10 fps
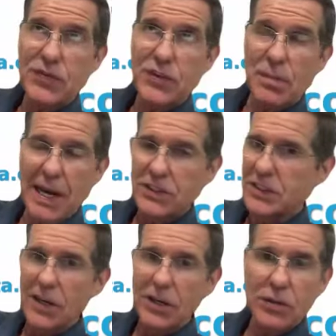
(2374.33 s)
for the
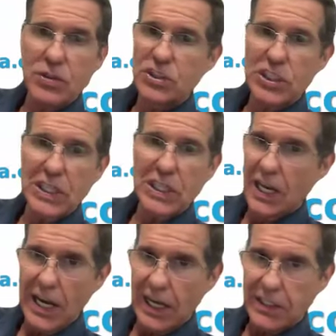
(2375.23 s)
majors. I don't do
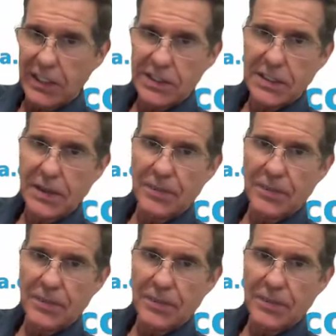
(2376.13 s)
GDX.